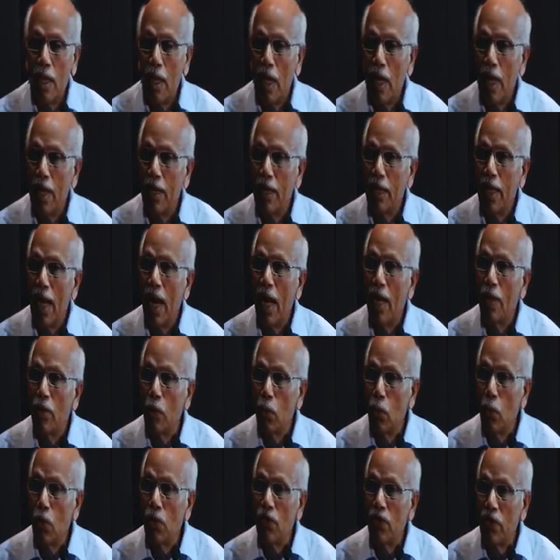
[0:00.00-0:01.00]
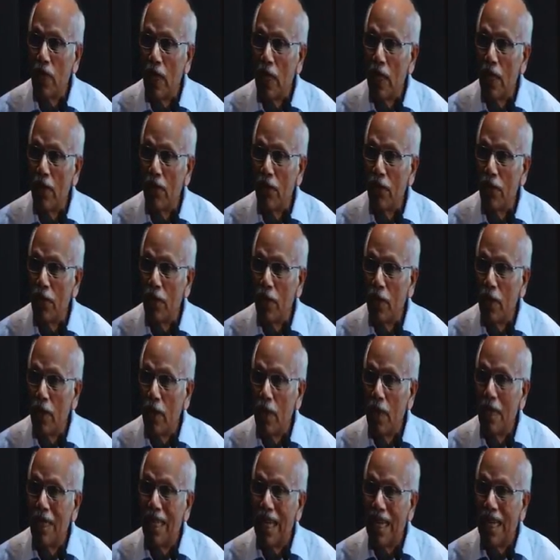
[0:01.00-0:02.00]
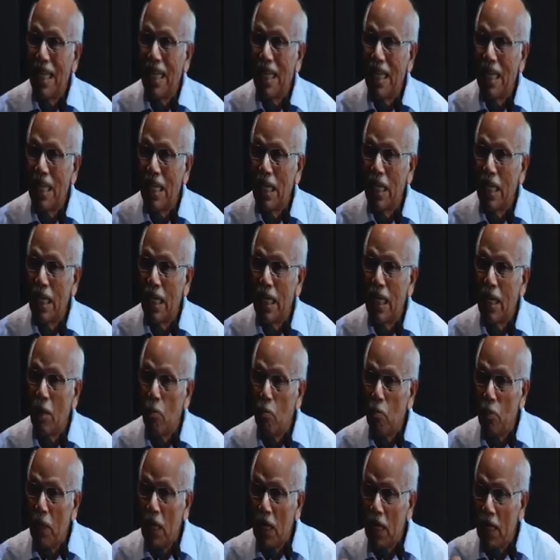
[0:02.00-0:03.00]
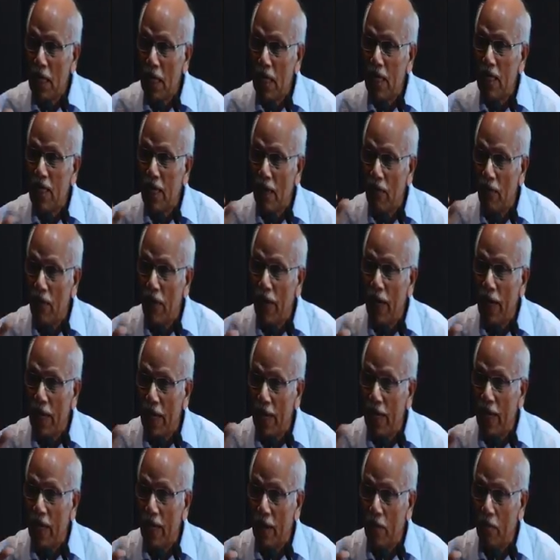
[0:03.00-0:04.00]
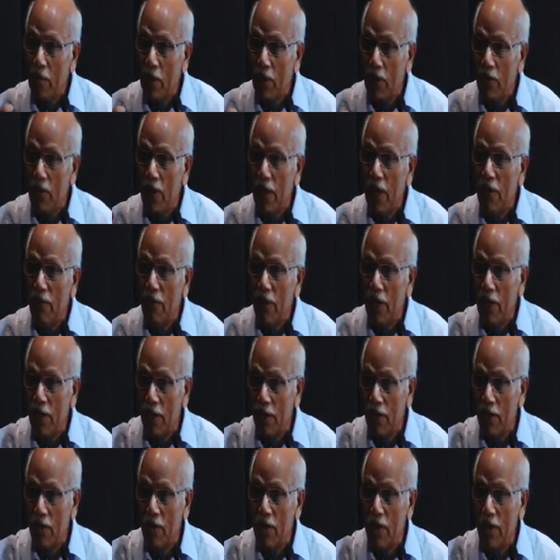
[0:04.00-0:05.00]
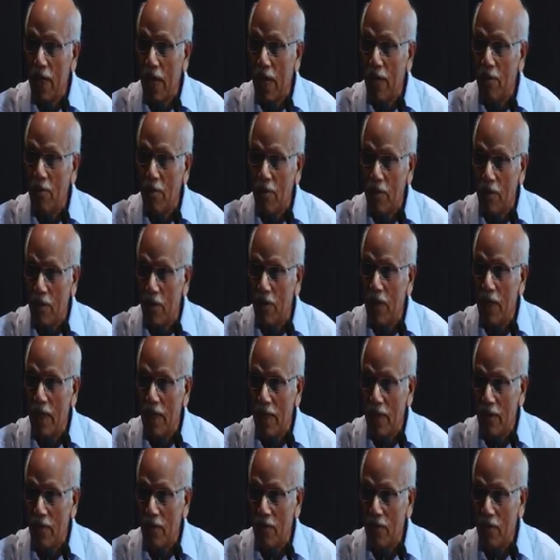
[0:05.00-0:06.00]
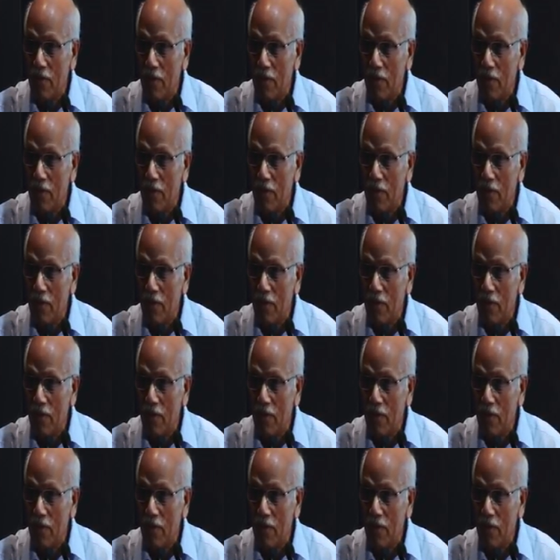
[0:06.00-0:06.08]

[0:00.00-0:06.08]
And those cells die in billions every day because they have their time to die.